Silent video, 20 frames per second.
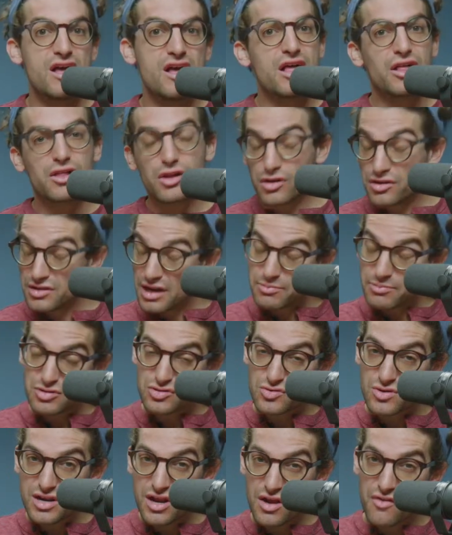Click or tap the
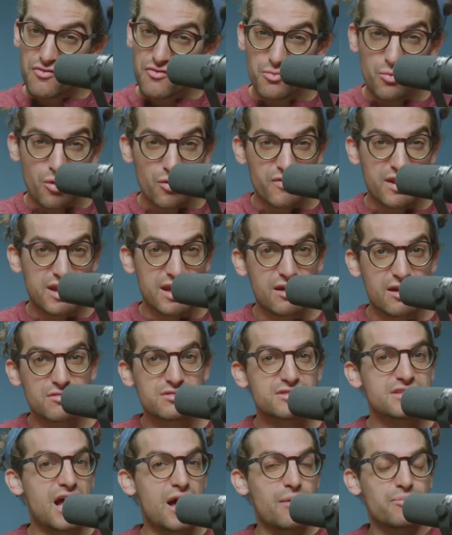screen here for more videos
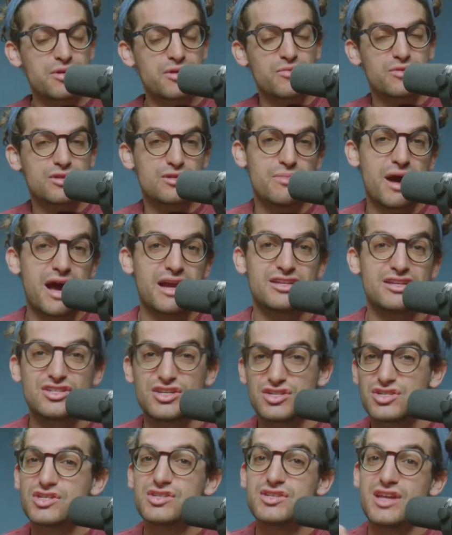to help you with your buying
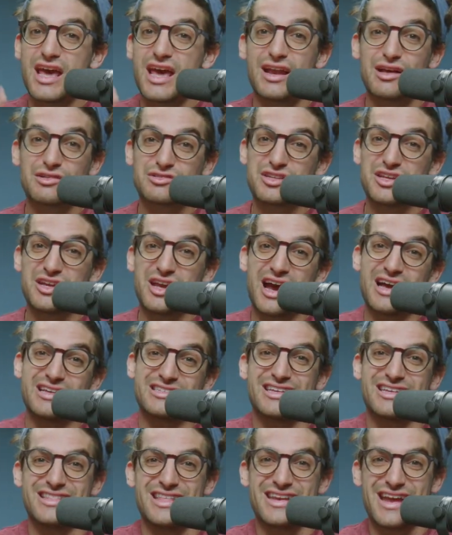decision, and I'll see you guys
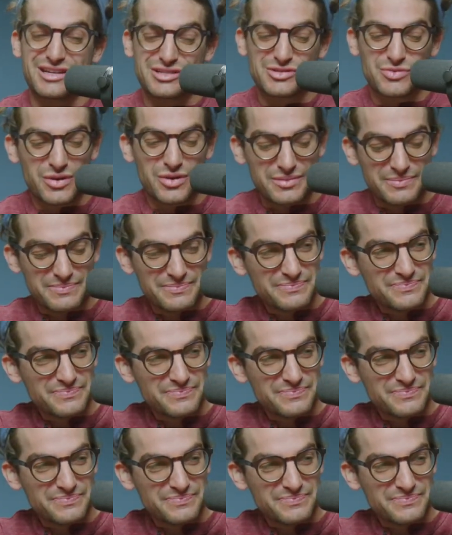in the next one.